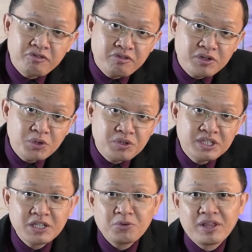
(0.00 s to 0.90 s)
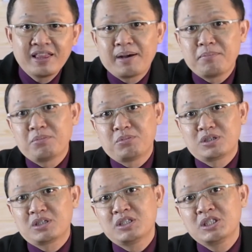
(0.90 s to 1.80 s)
you deal with
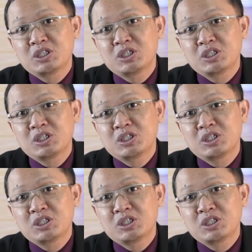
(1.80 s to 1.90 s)
numbers,